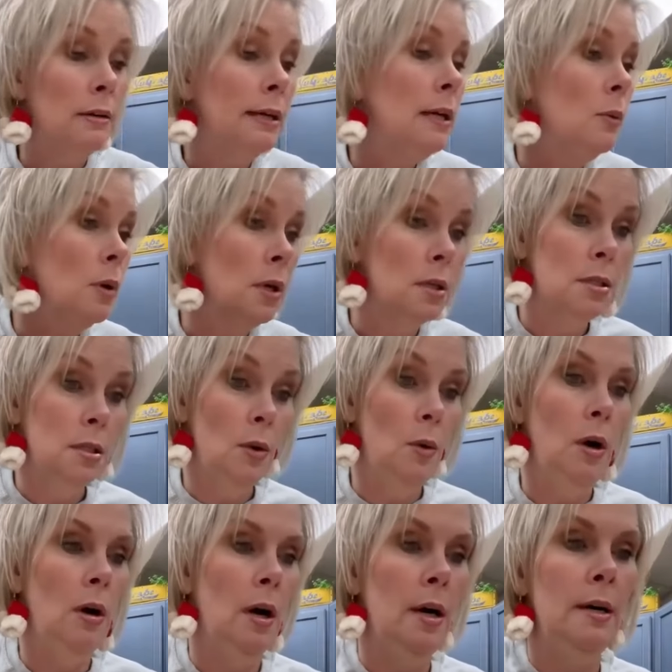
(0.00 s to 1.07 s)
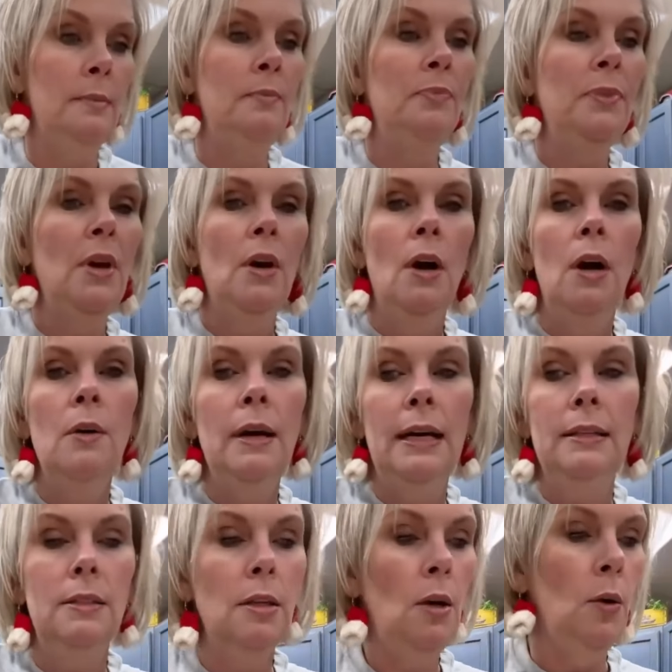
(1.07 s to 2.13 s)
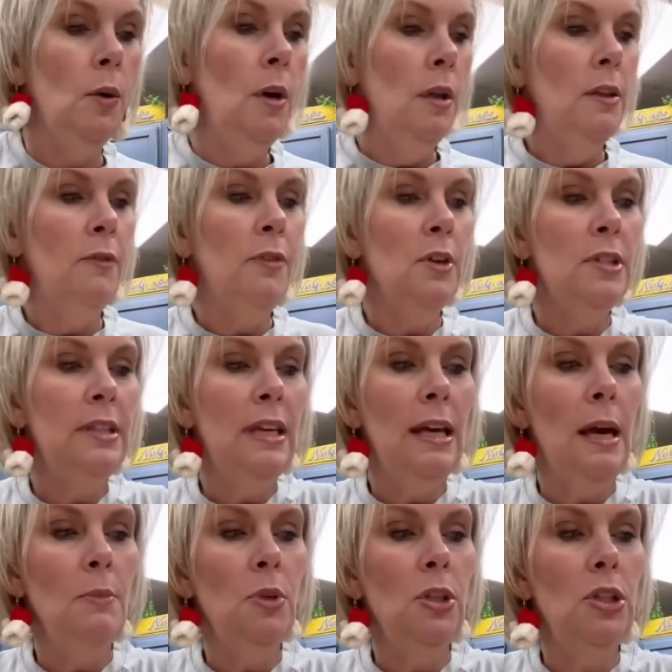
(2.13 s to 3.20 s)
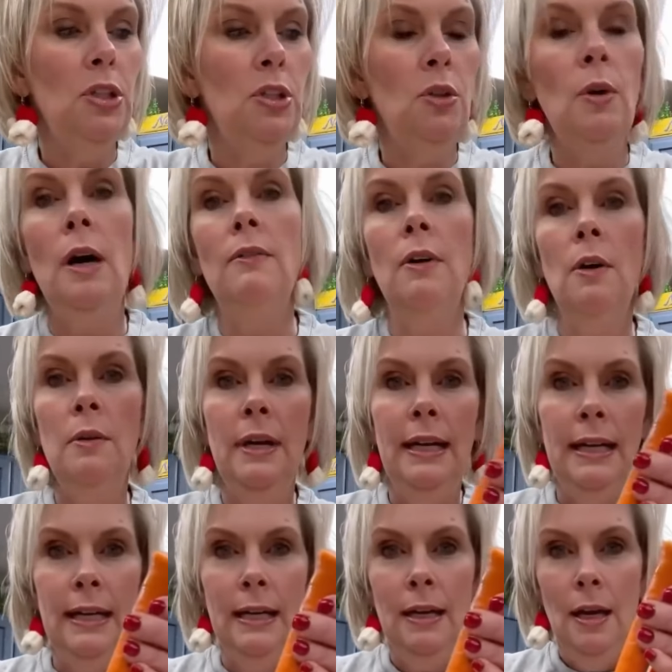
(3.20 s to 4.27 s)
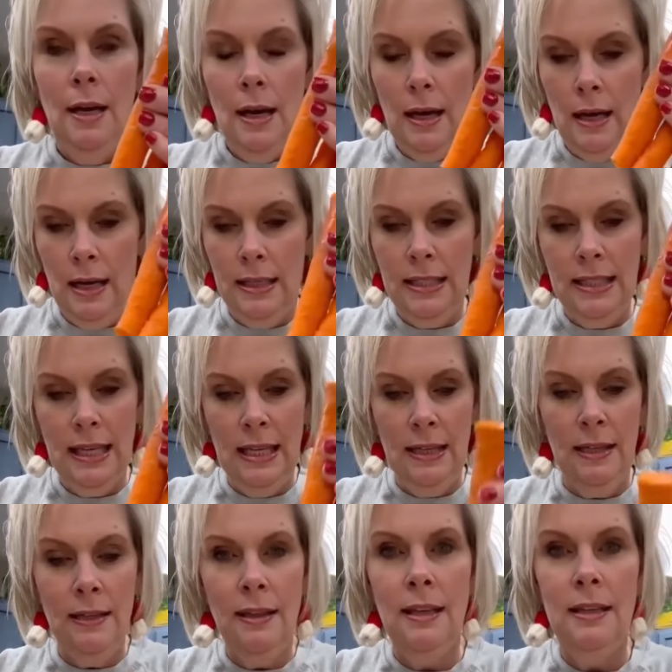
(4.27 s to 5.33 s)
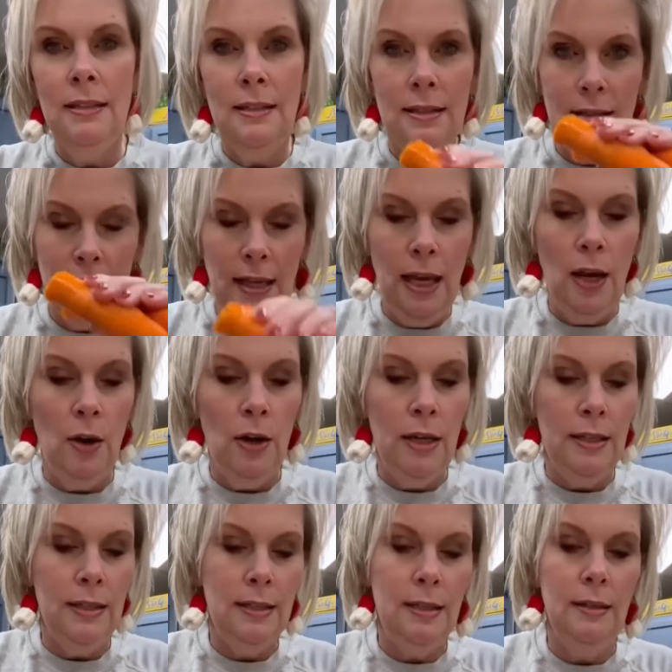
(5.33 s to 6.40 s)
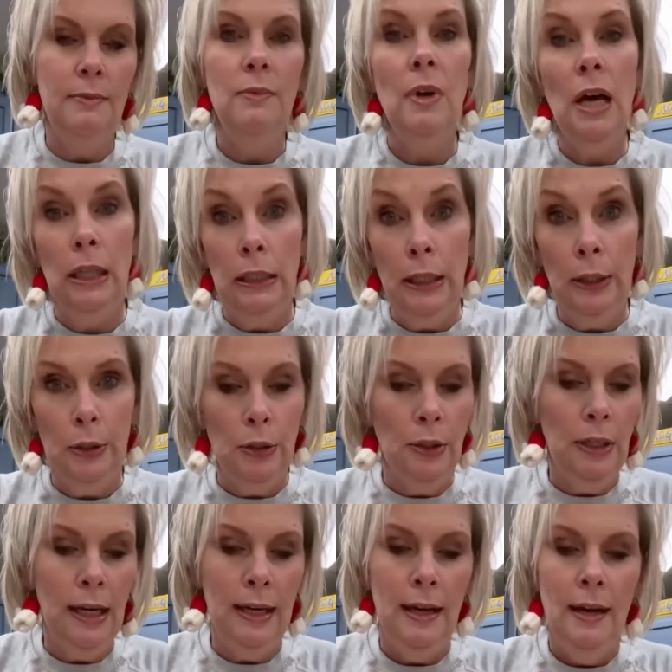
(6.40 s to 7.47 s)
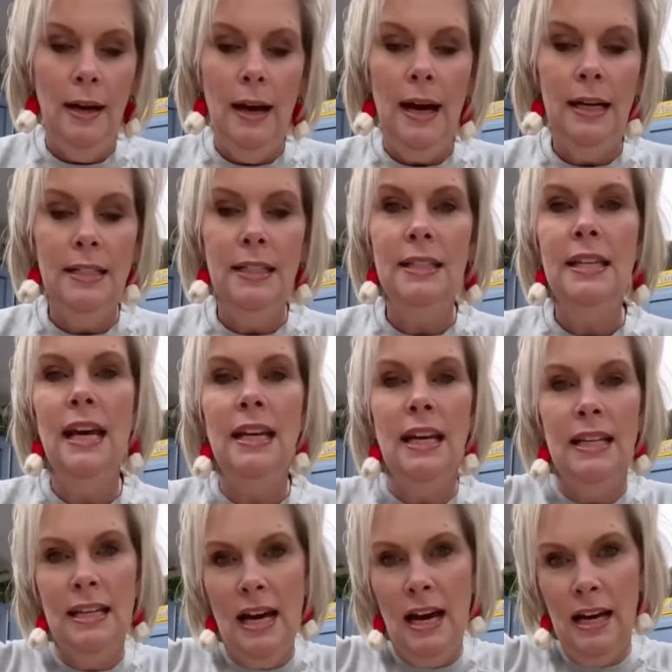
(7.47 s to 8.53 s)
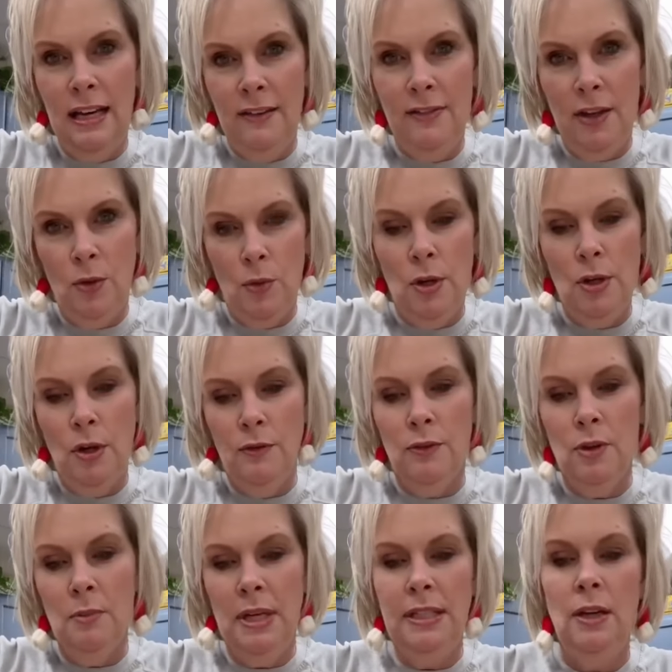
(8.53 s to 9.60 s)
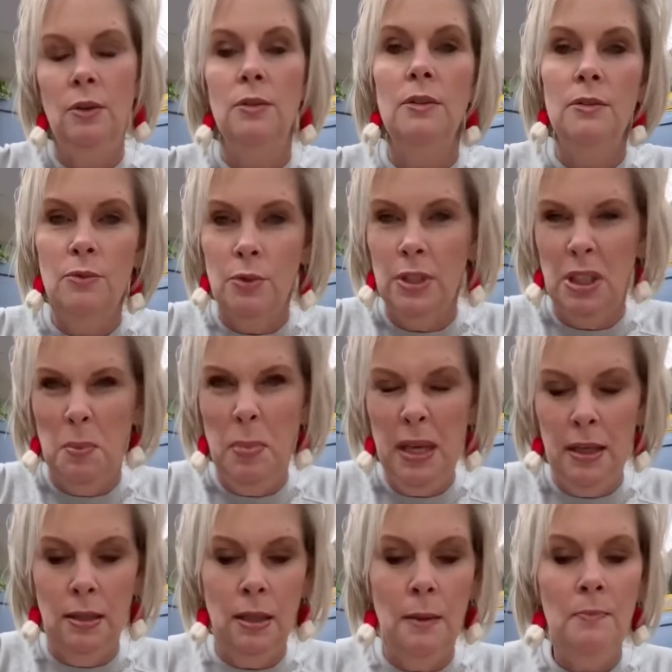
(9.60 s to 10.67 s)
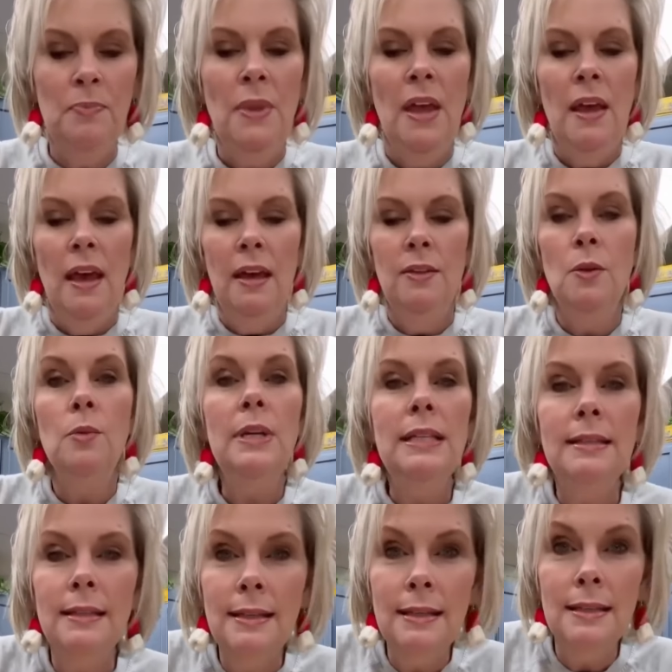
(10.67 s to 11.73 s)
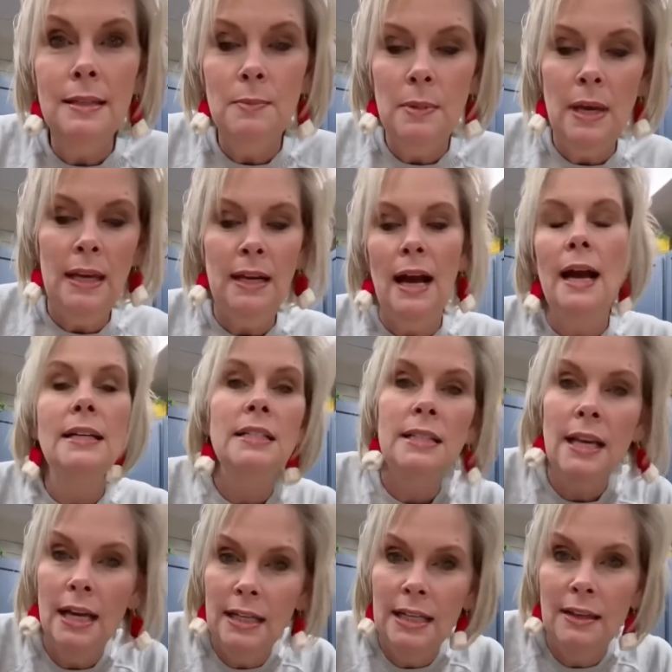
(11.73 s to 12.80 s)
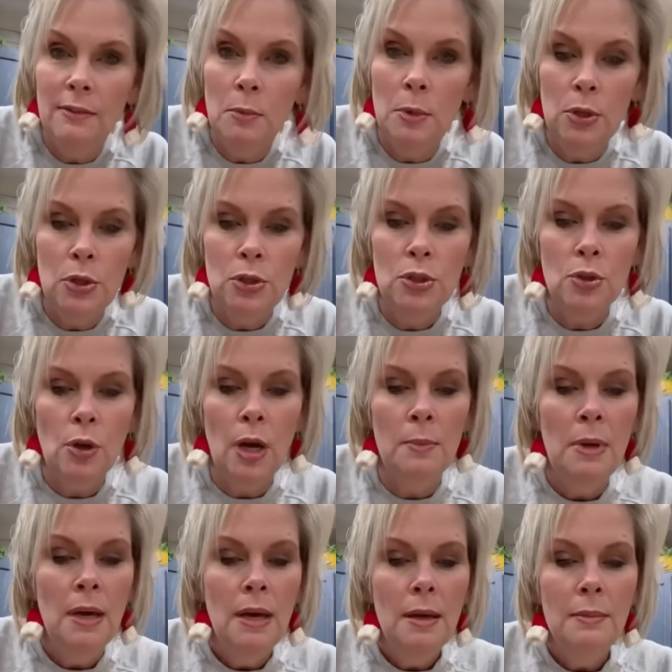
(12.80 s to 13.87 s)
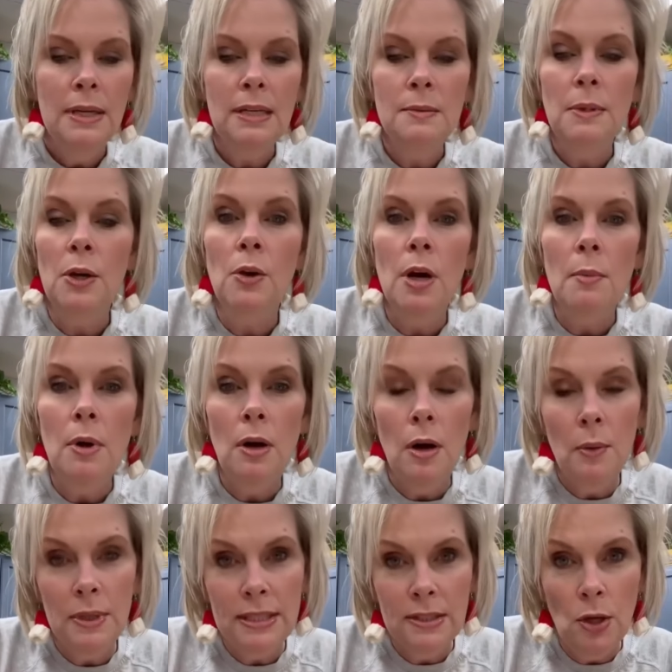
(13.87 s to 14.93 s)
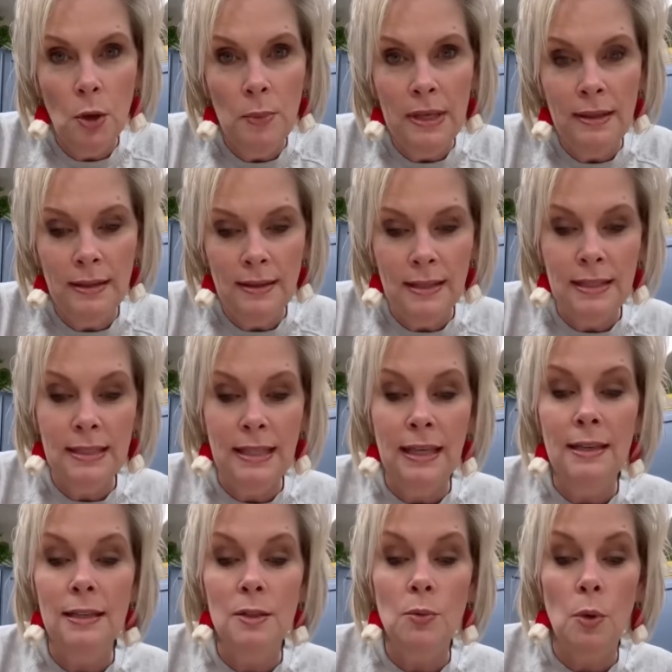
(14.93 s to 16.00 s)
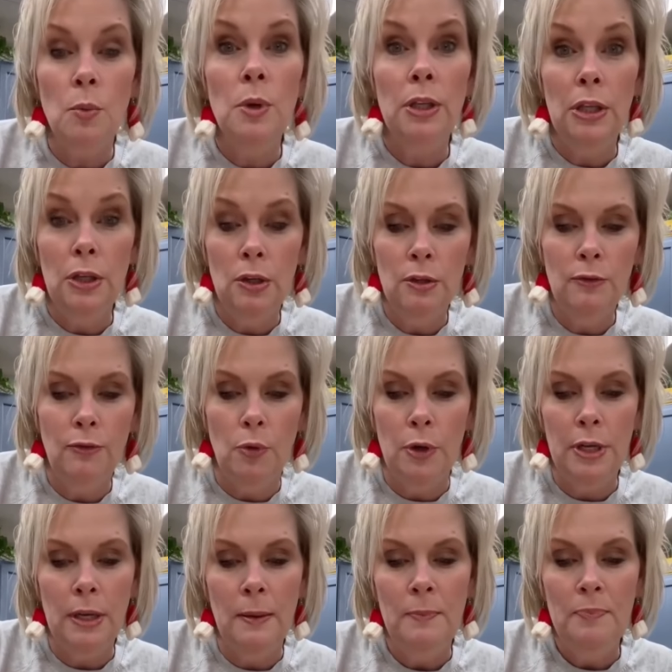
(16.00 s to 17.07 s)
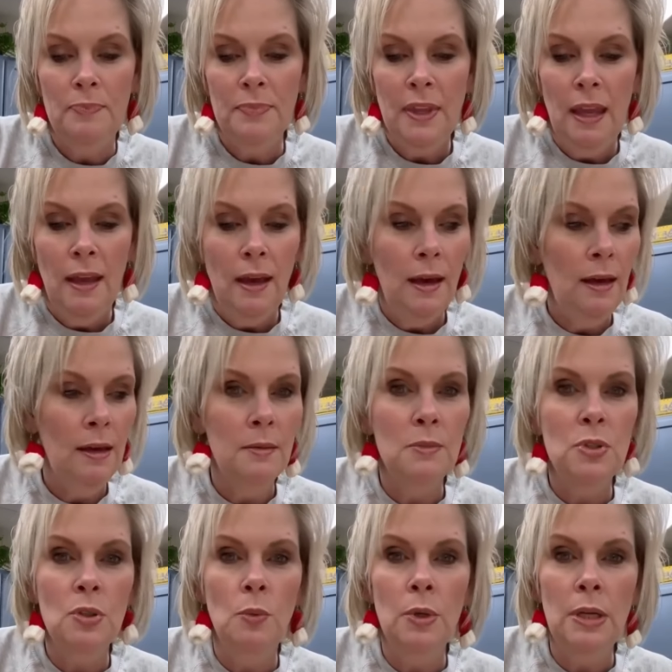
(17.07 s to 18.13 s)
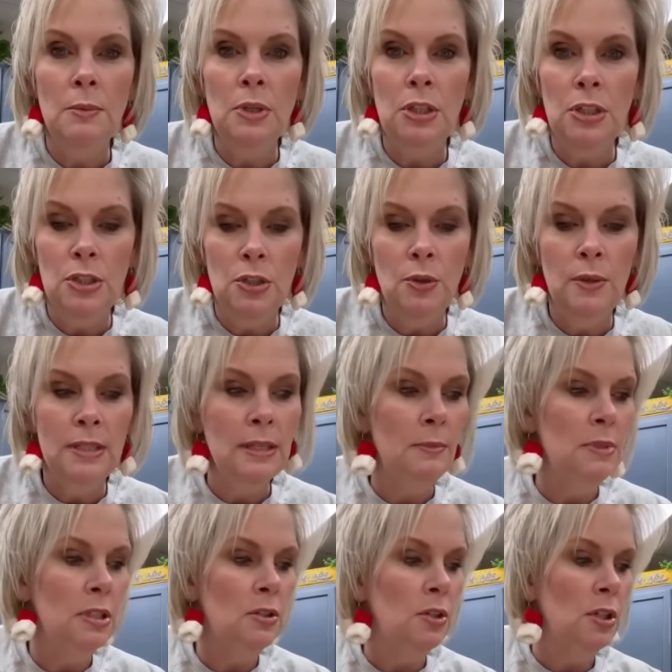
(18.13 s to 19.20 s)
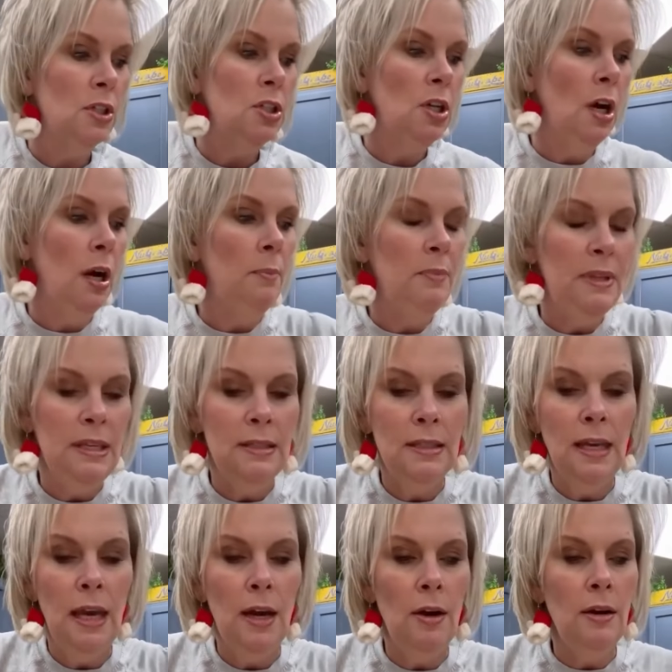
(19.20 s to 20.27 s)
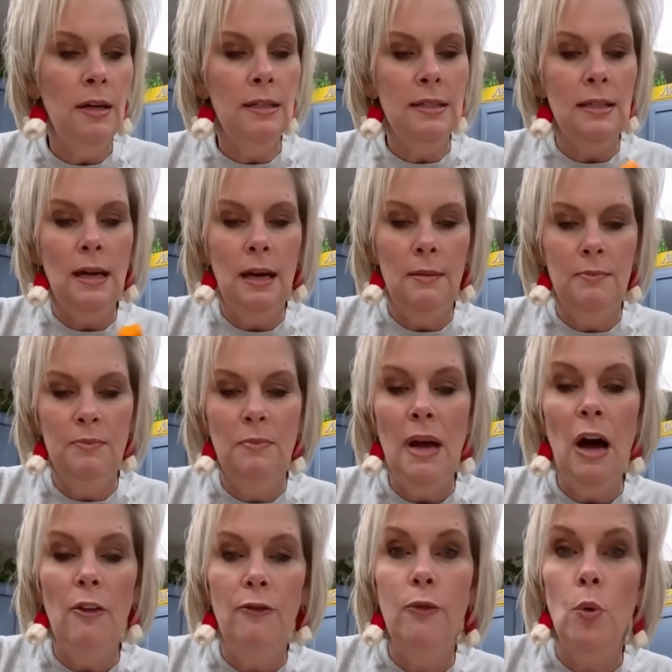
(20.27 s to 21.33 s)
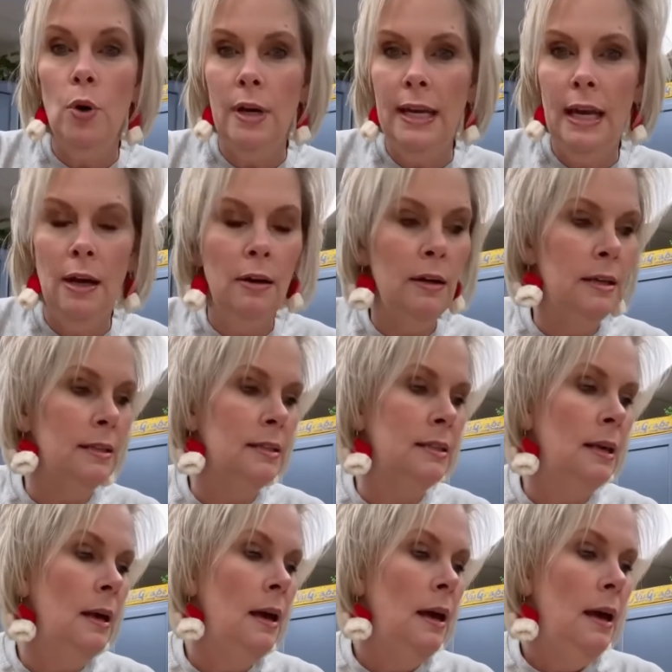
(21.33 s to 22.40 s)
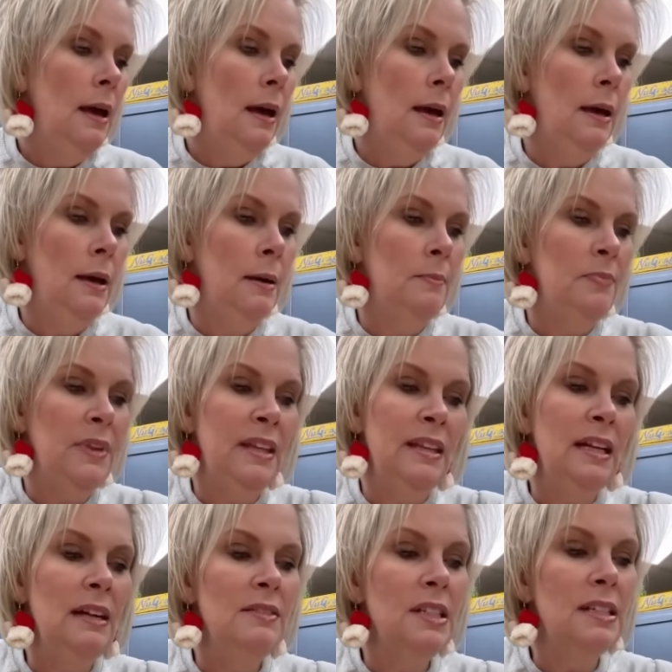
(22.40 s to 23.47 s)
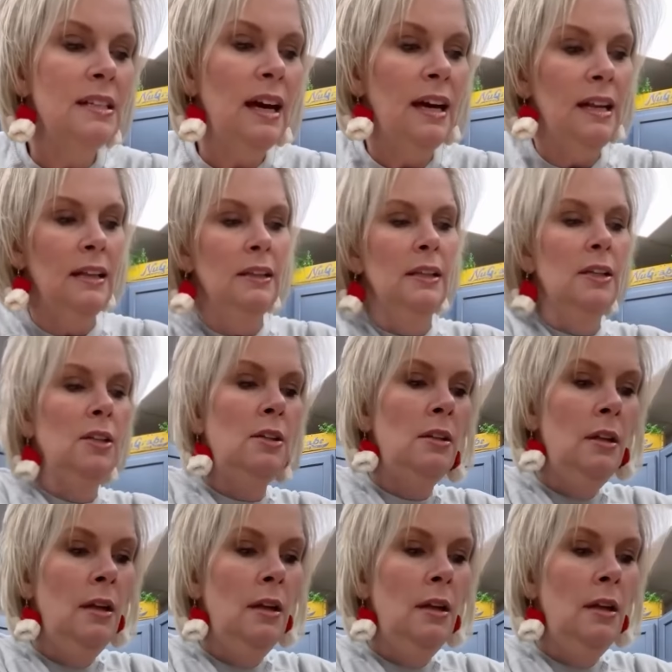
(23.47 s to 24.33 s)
works so hard. All right, so the first thing I'm gonna do, I've already skinned these carrots a little. I just take a knife and run over them. I don't really peel them. And the reason is, and I just kind of give them a good scrub, because my grandma always told me that the skins were really good for you. So what I'm gonna do is I'm just gonna chop these carrots, about 4 carrots, and then I've just got a little